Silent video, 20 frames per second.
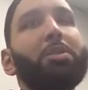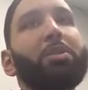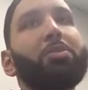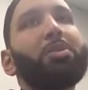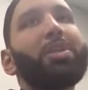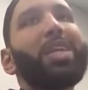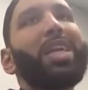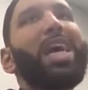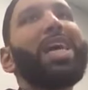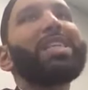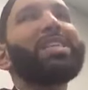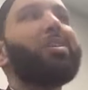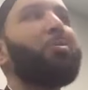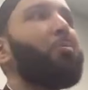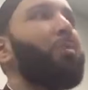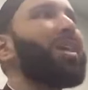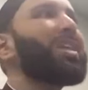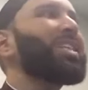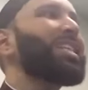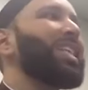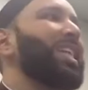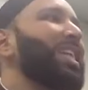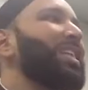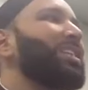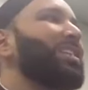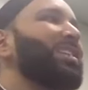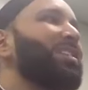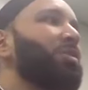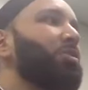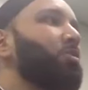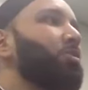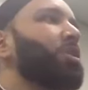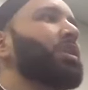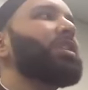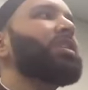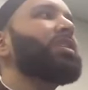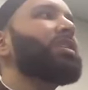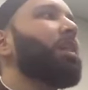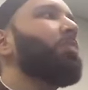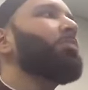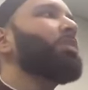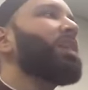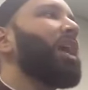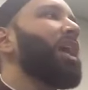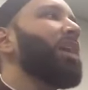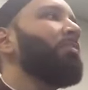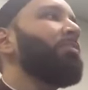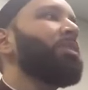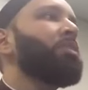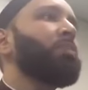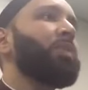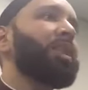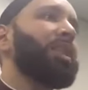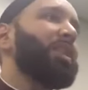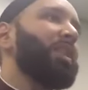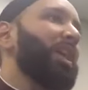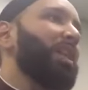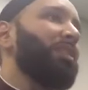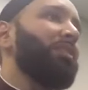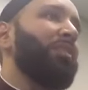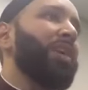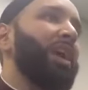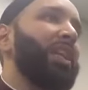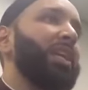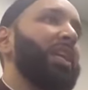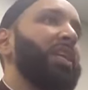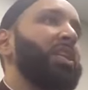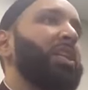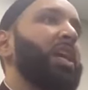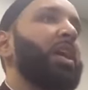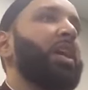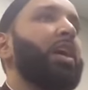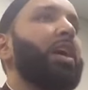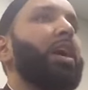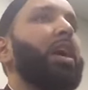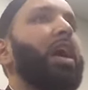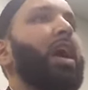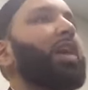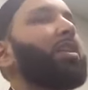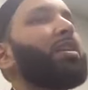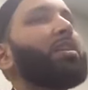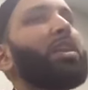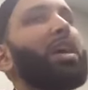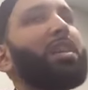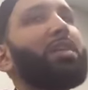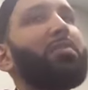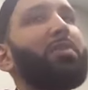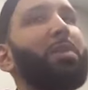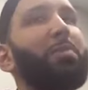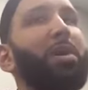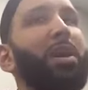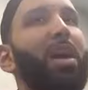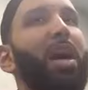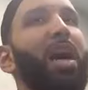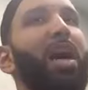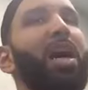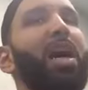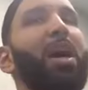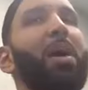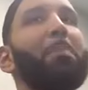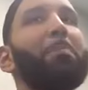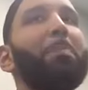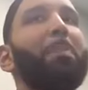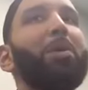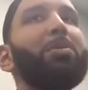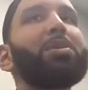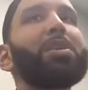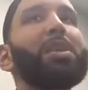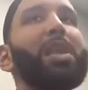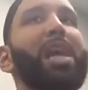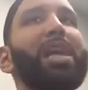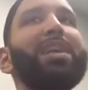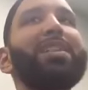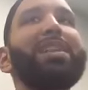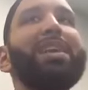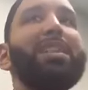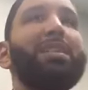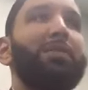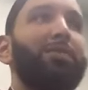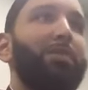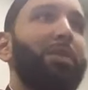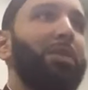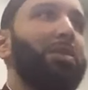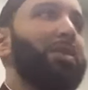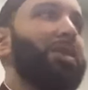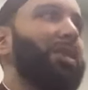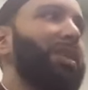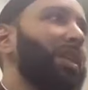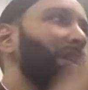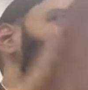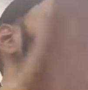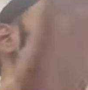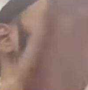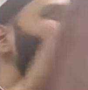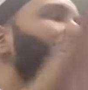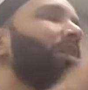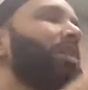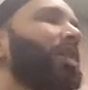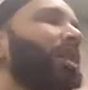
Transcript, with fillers: So janazah was an institution sometime between the death of Khadija and the death of Al-Bara. Most likely the first year